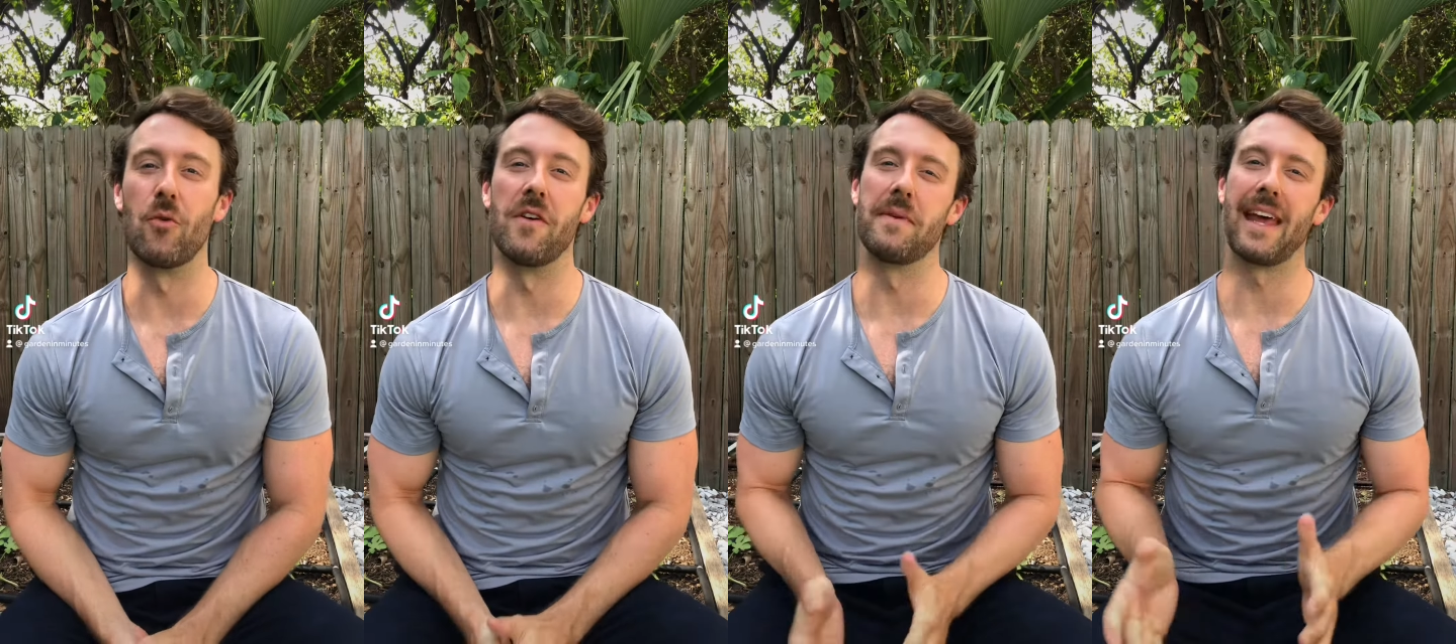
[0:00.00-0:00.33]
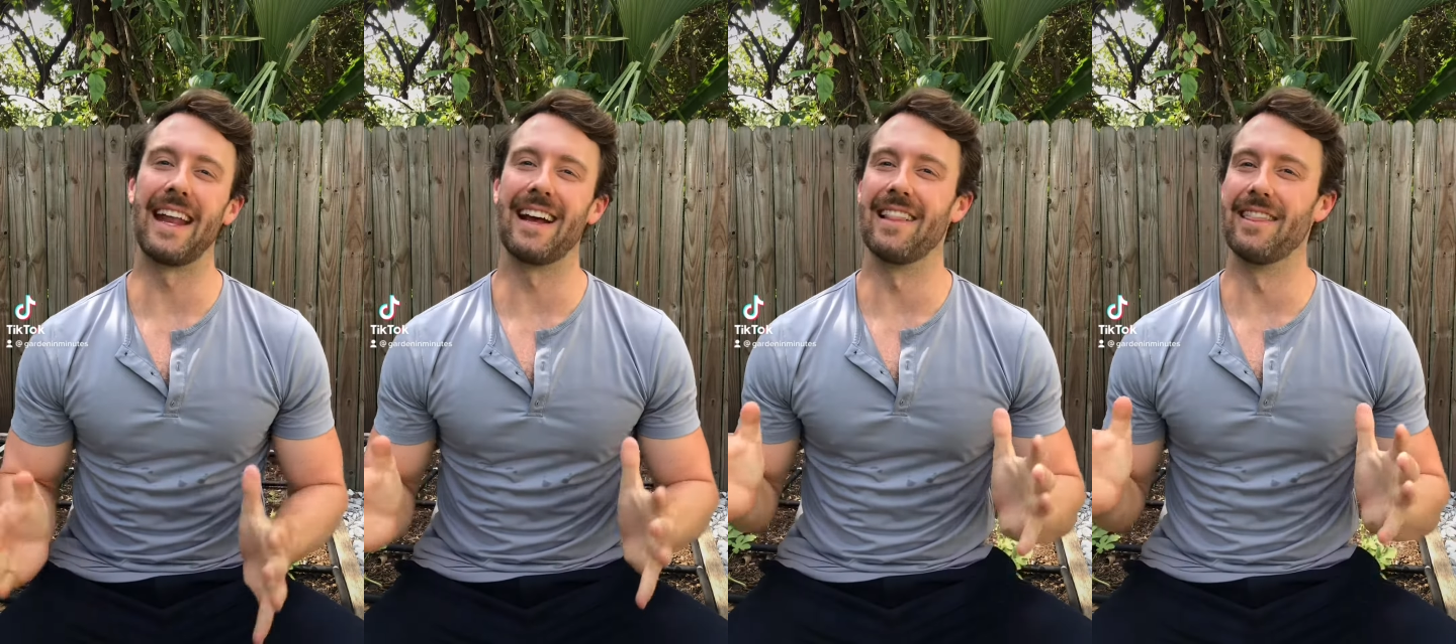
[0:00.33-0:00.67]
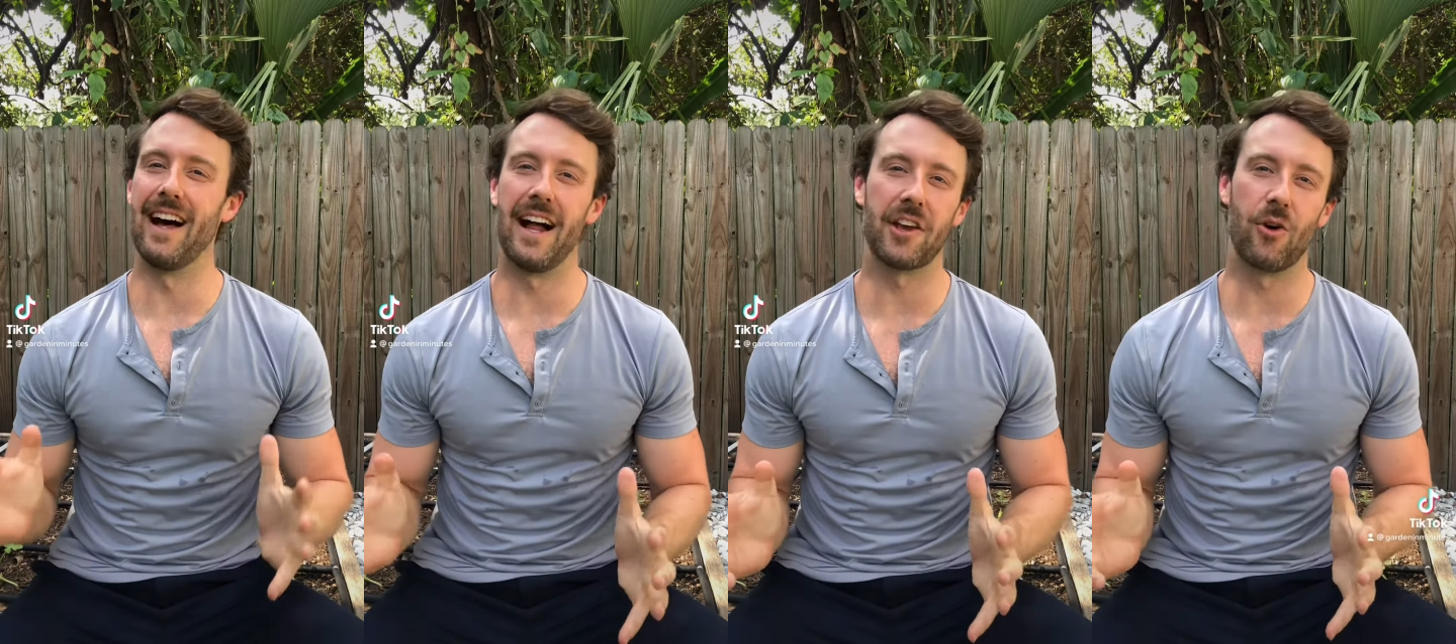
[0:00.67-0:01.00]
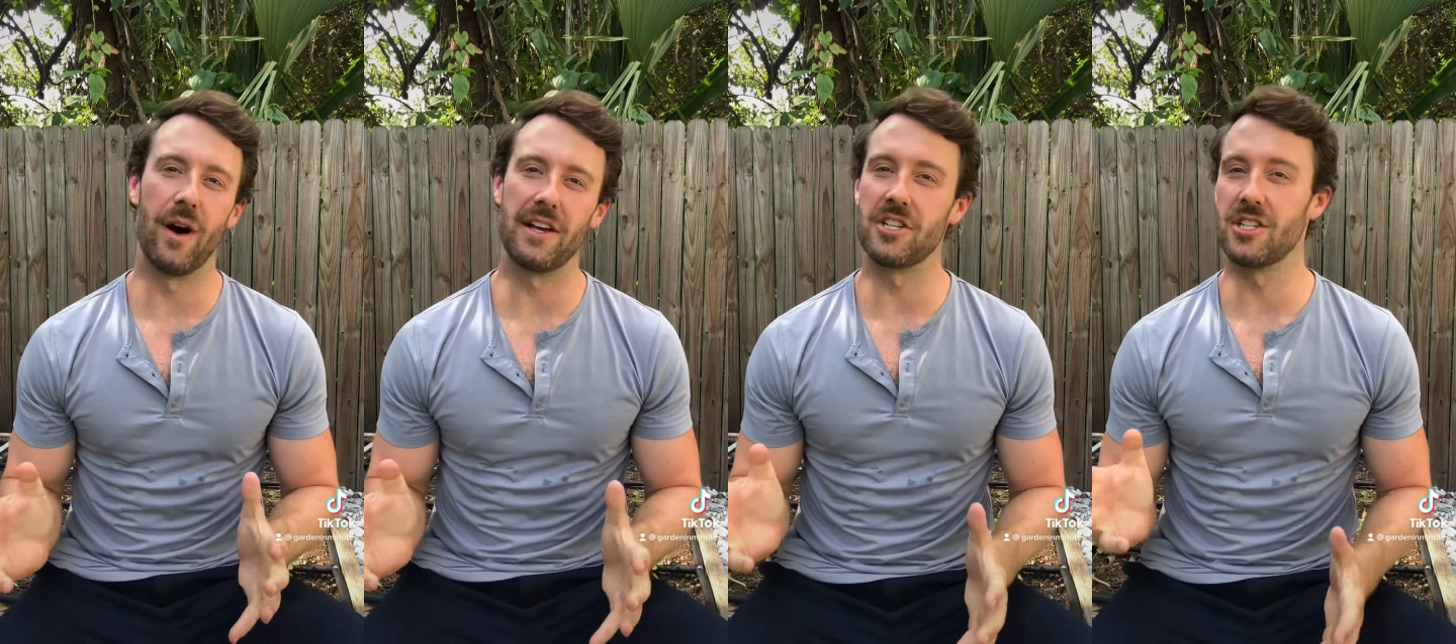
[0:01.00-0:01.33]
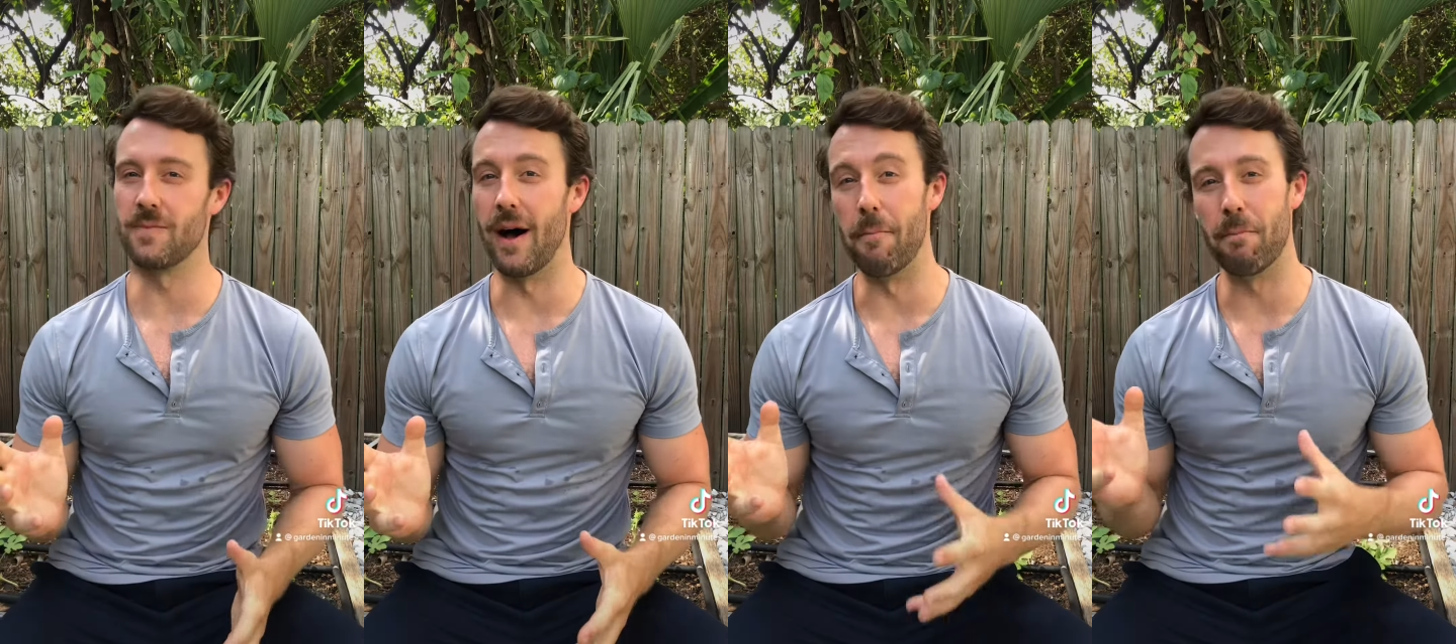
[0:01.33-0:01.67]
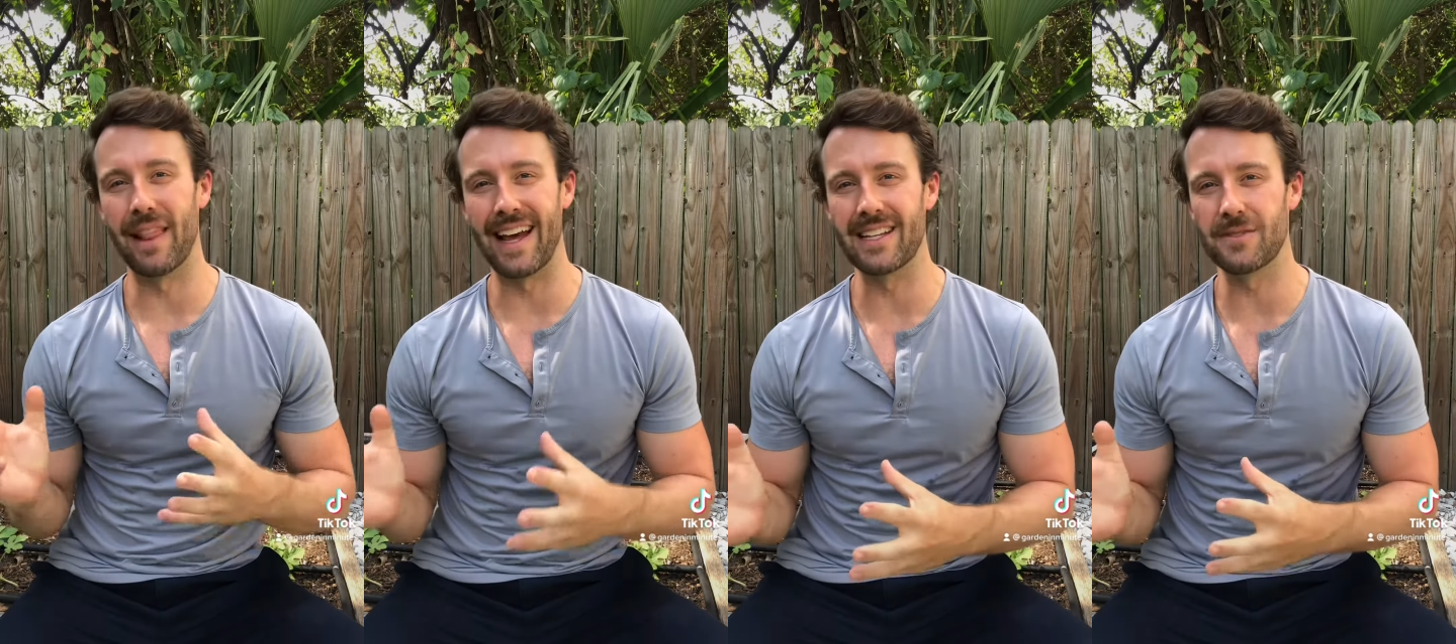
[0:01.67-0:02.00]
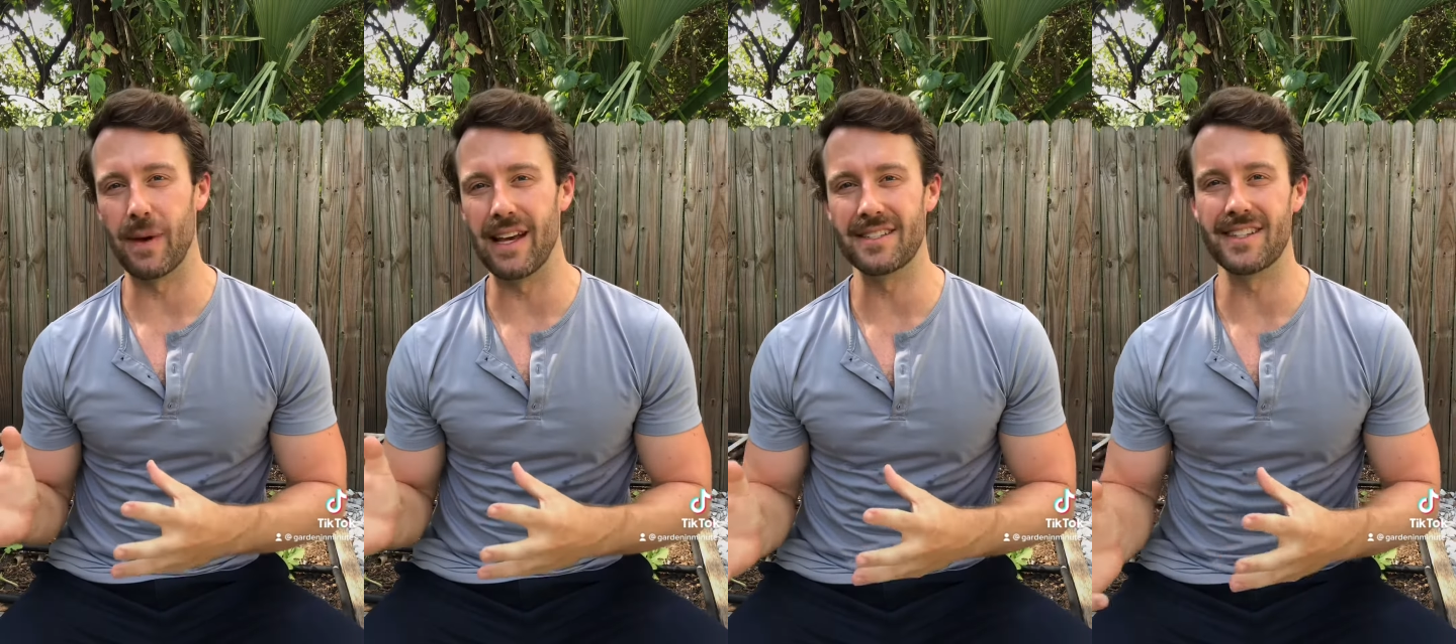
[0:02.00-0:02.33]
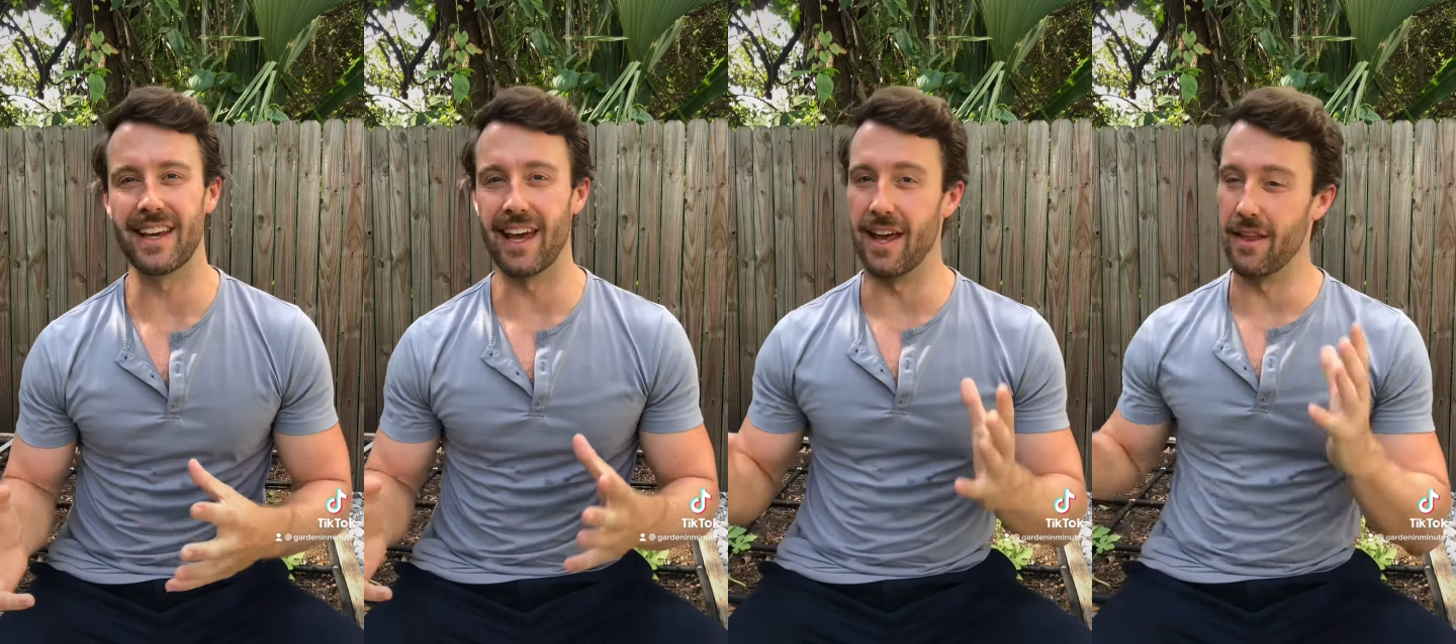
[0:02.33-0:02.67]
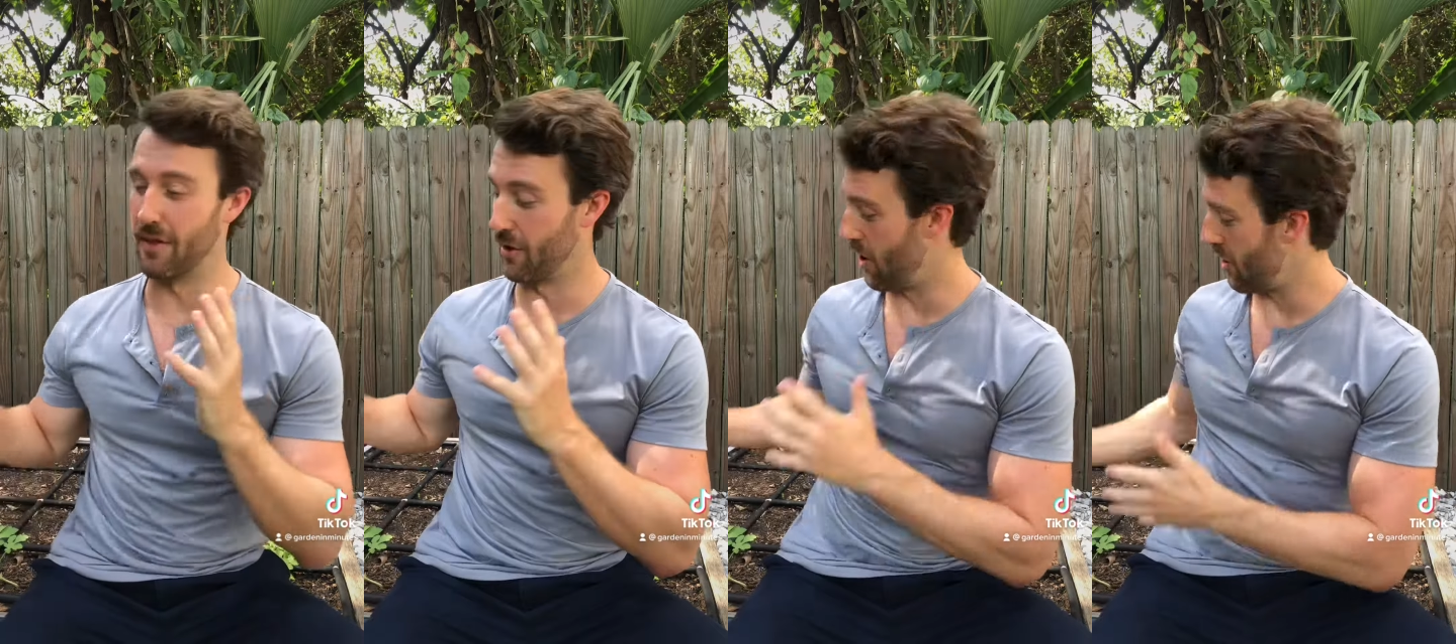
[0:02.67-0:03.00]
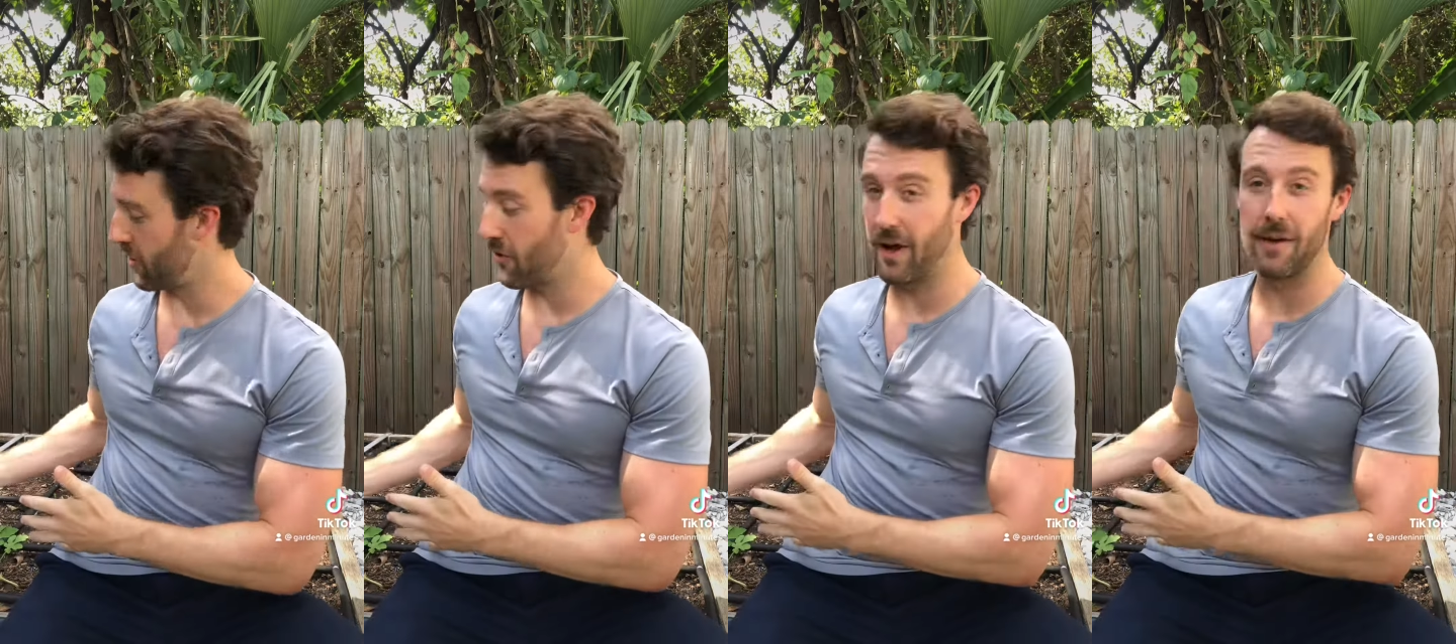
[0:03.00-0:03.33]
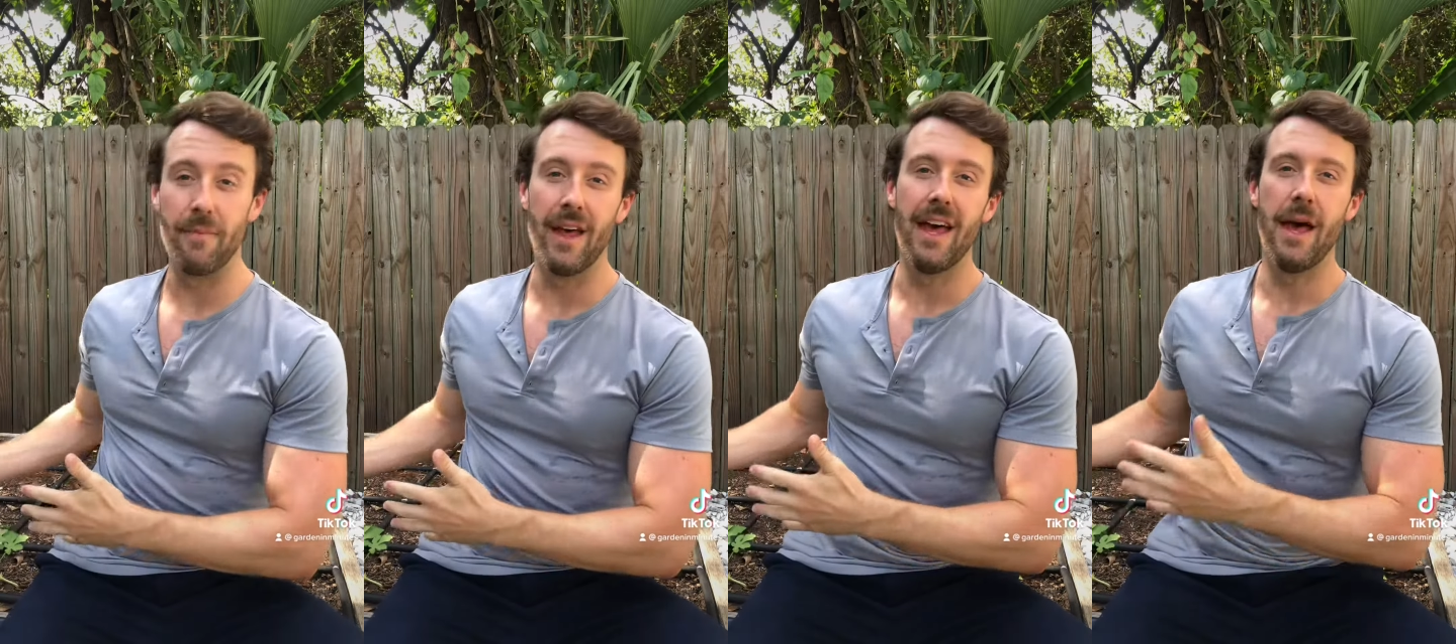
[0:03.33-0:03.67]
We've been getting a lot of questions about plant spacing in the garden grid.